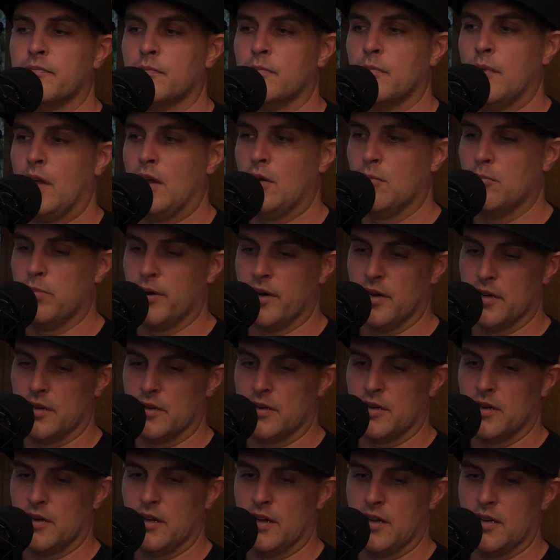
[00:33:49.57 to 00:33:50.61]
But
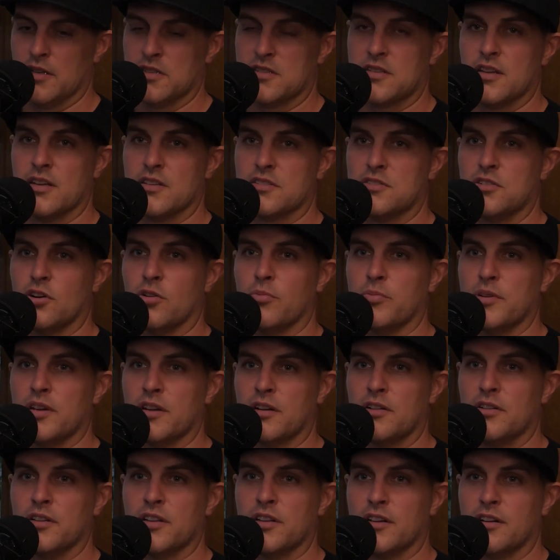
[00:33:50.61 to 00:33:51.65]
it says "Don't be a
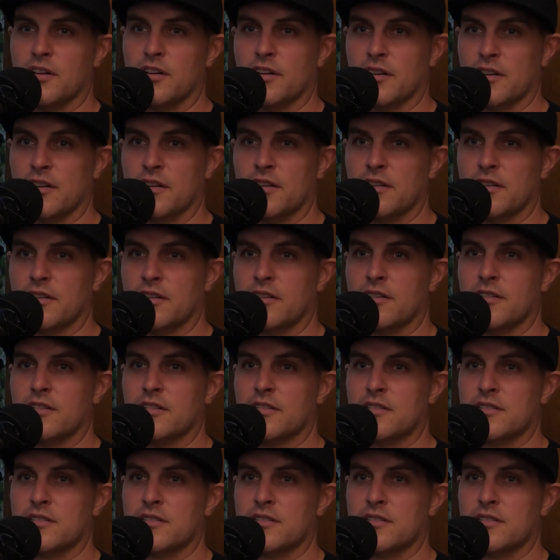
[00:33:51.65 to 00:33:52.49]
click" on it instead of